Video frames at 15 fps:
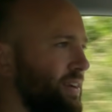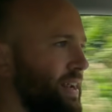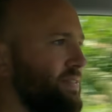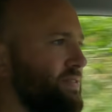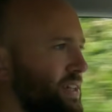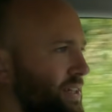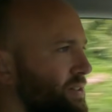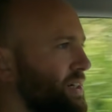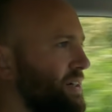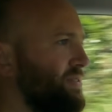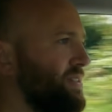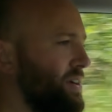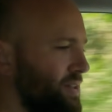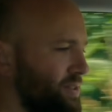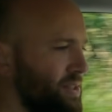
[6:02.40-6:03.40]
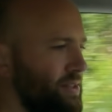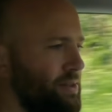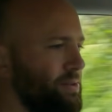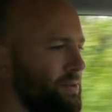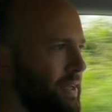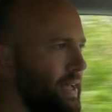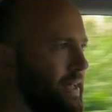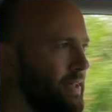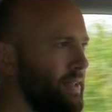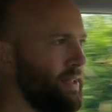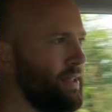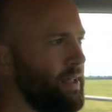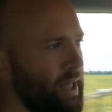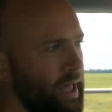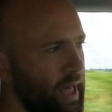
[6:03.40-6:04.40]
left-hand drive cars in the
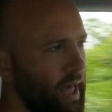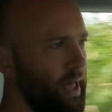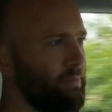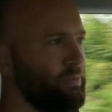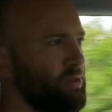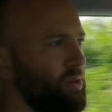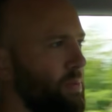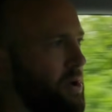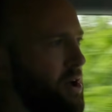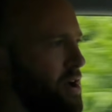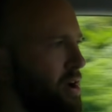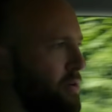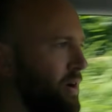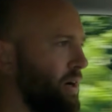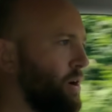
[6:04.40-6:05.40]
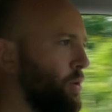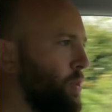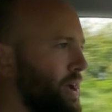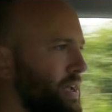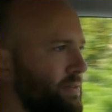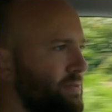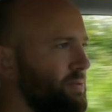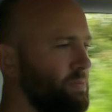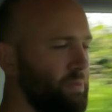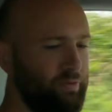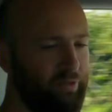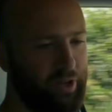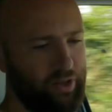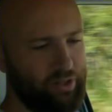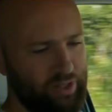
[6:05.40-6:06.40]
UK, so I'm erring away from the
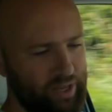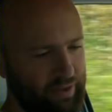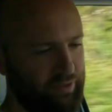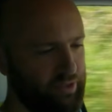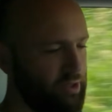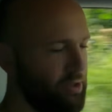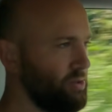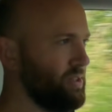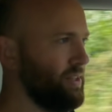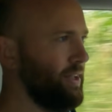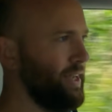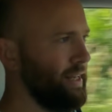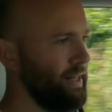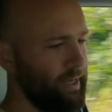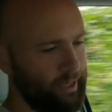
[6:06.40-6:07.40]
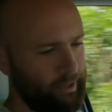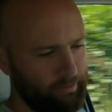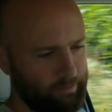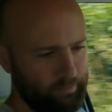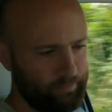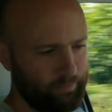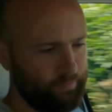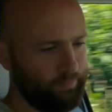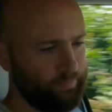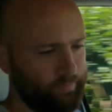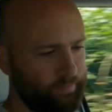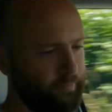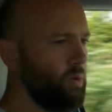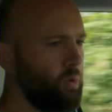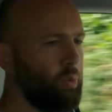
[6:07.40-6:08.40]
verge ever so slightly.
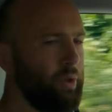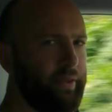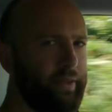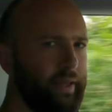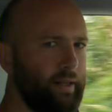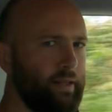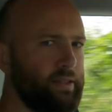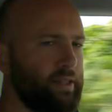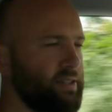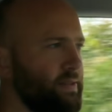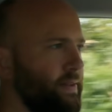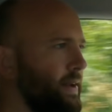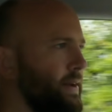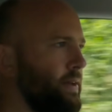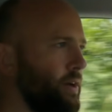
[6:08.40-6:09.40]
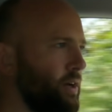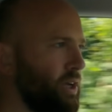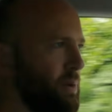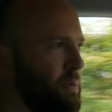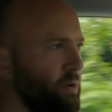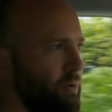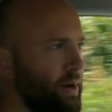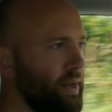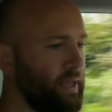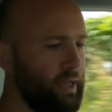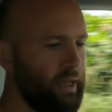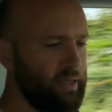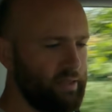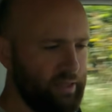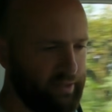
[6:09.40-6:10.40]
One thing that does slightly irk me already
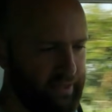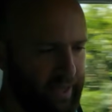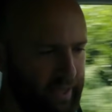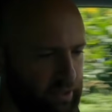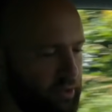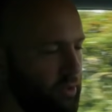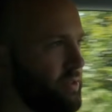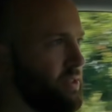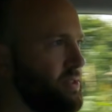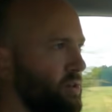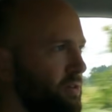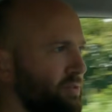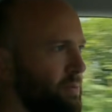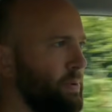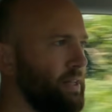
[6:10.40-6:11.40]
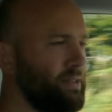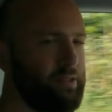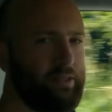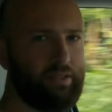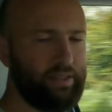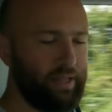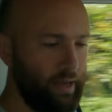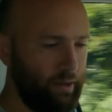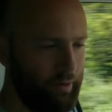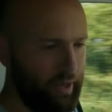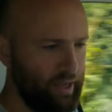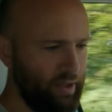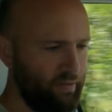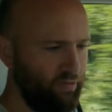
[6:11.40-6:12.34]
is the text on the silver buttons down here